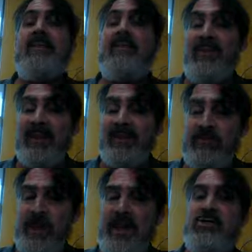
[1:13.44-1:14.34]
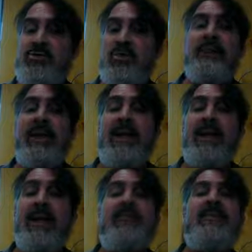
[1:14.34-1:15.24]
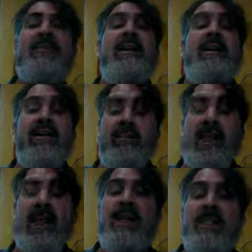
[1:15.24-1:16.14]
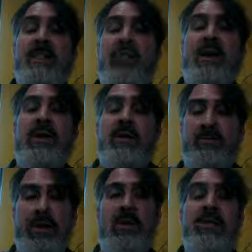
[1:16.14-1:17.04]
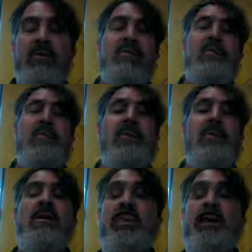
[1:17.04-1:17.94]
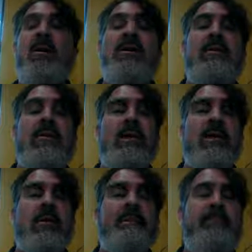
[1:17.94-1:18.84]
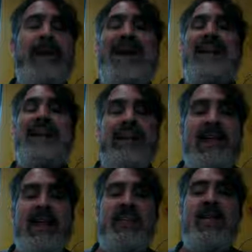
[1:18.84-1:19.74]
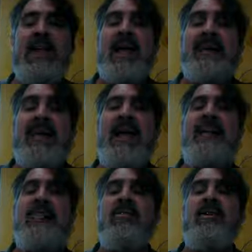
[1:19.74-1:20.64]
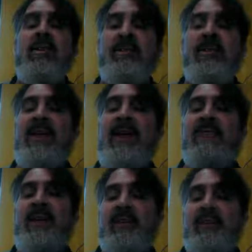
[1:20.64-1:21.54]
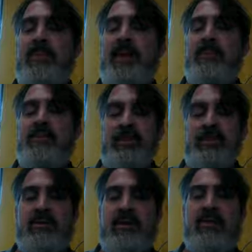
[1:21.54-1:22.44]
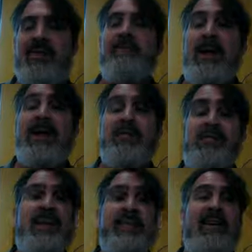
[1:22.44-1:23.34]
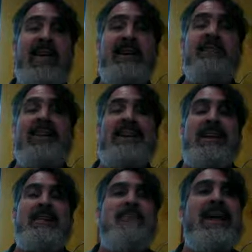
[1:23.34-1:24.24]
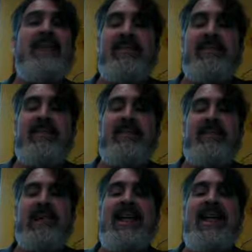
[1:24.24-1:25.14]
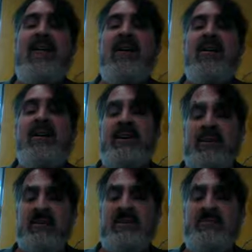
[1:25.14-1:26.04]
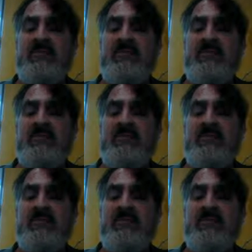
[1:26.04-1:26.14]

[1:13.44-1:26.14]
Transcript: than the sponge would, because the block of wood, its particles are packed together a lot tighter than that of the sponge. The sponge has a lot of space in it, like air in it.